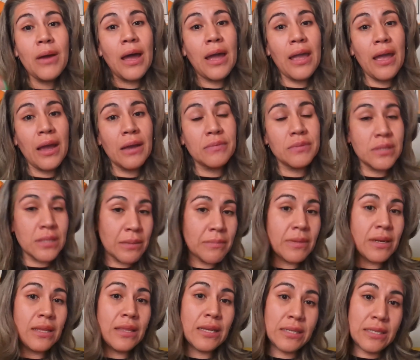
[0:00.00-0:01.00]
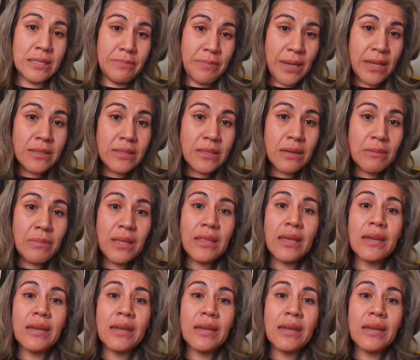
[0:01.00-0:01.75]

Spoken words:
I have somebody that depends on me,